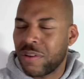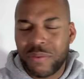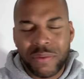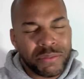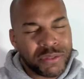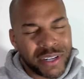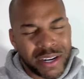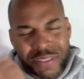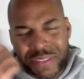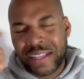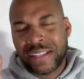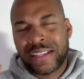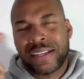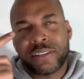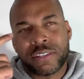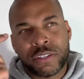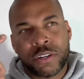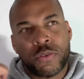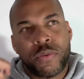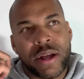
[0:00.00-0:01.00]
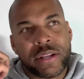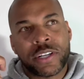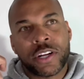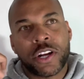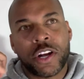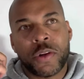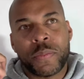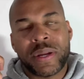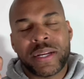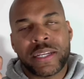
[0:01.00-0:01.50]
trying to think of the correct
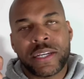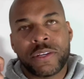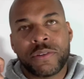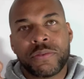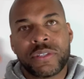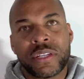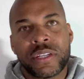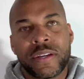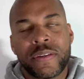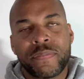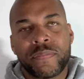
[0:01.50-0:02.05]
term it used.